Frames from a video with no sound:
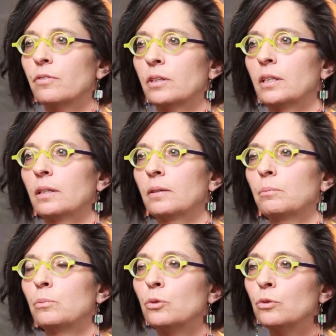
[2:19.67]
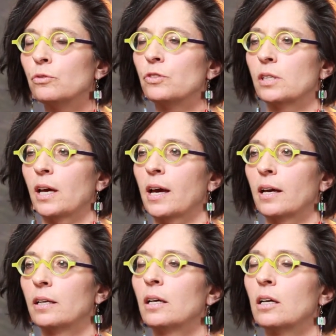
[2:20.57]
of the moves
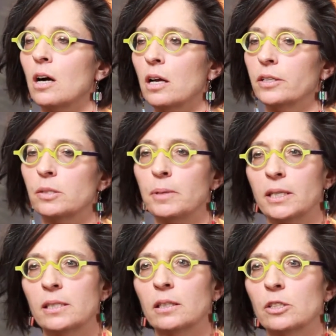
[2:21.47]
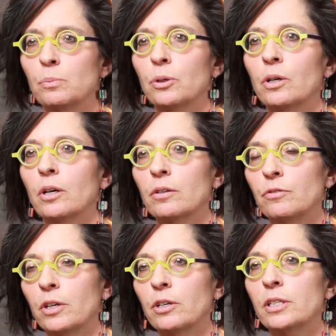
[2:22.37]
that Collins makes in this book are
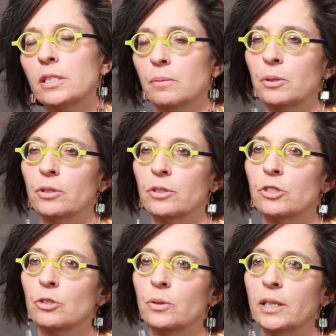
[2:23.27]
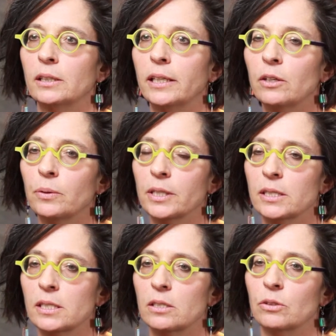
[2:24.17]
very similar to a
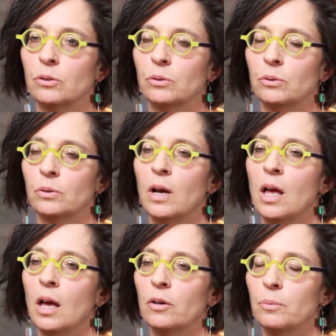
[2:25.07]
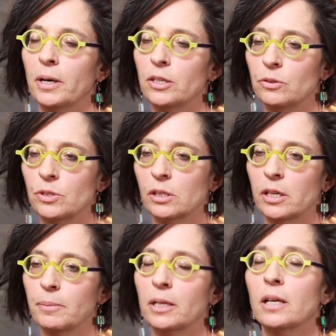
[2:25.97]
linguist who whom I use a
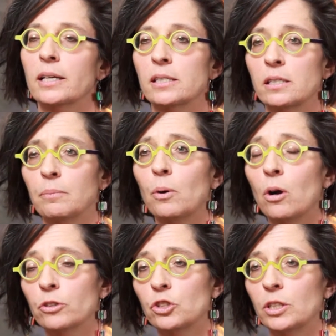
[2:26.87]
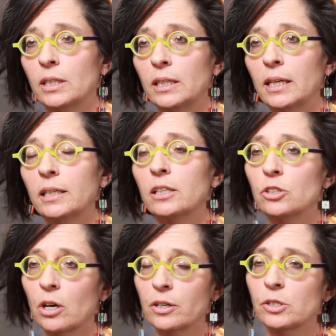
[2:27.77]
lot of my classes named Paul Gee, and he
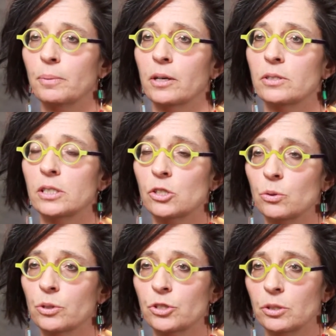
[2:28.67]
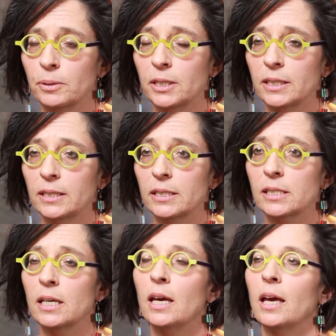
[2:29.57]
talks about discourse
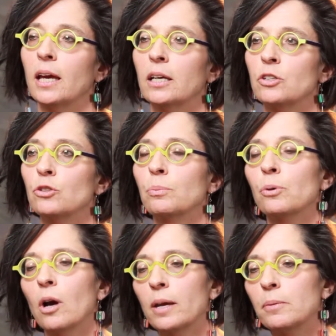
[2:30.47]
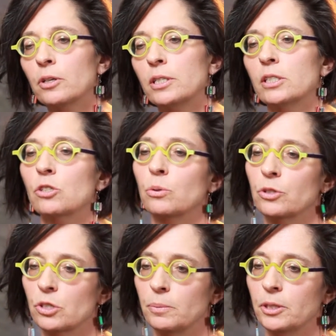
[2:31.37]
communities and your primary
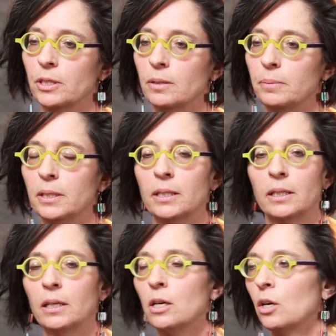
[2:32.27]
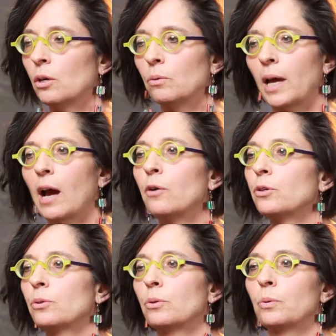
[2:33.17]
discourse community being how
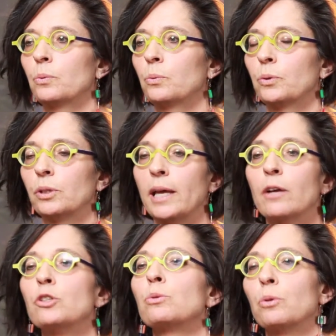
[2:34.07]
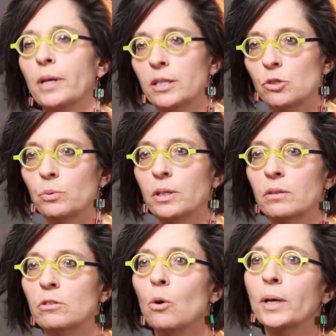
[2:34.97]
you the language you were raised
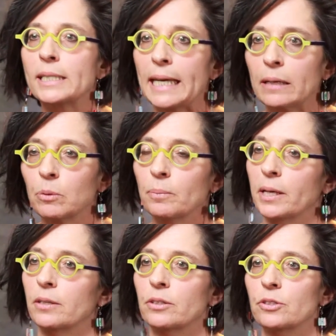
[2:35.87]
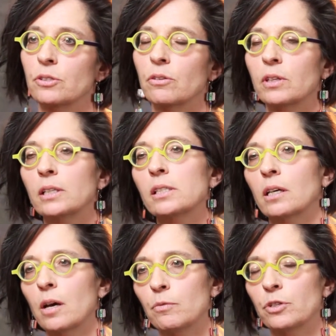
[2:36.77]
with, knowing table manners, the things
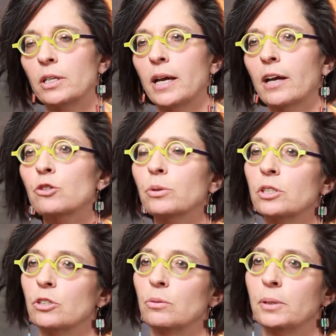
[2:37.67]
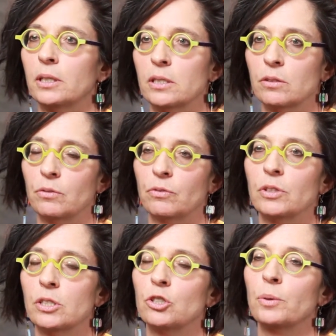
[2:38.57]
that come very naturally to you because of
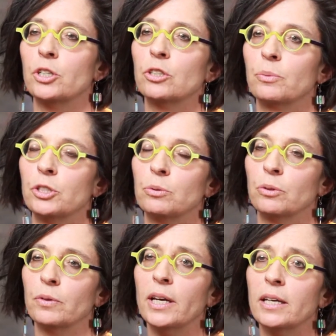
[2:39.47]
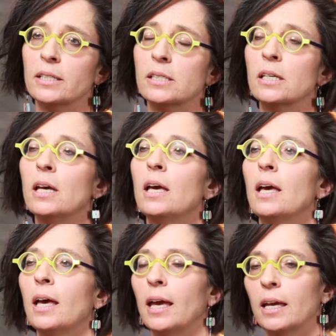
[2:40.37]
the situation in which you were raised,
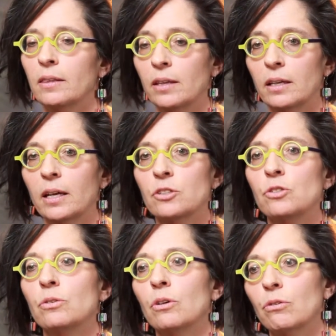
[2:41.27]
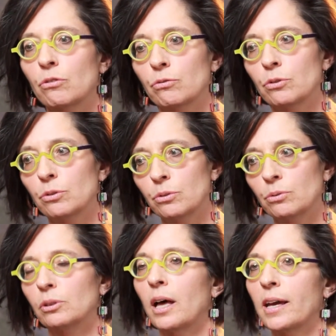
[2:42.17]
and then as you go
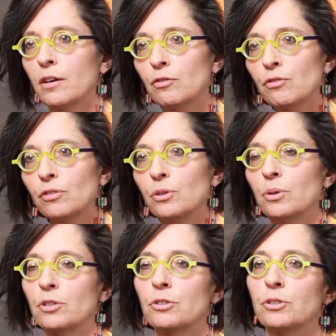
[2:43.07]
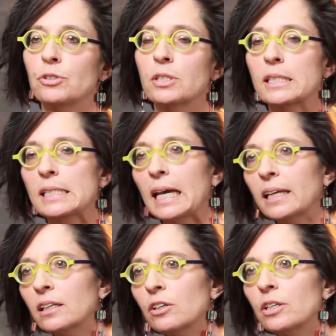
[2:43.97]
through life, you are introduced to
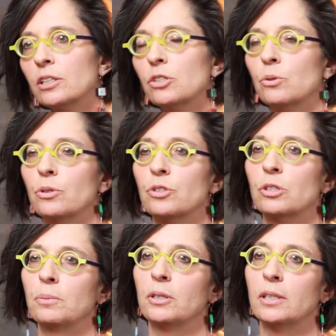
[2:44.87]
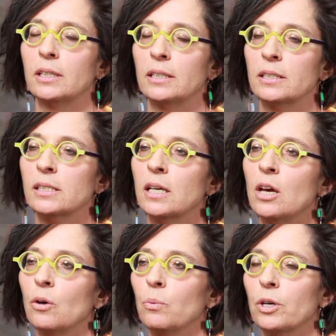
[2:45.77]
secondary discourse communities
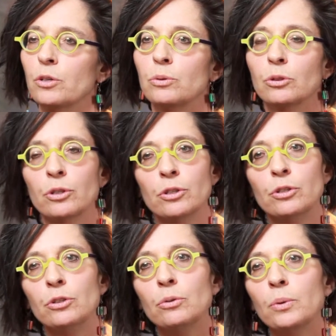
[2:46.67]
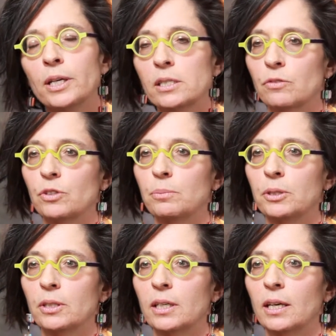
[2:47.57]
where you learn new ways of
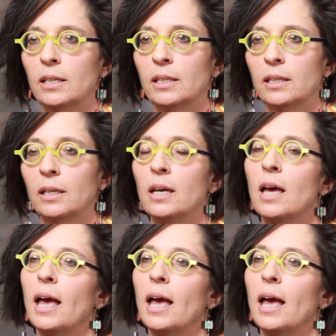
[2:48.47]
communicating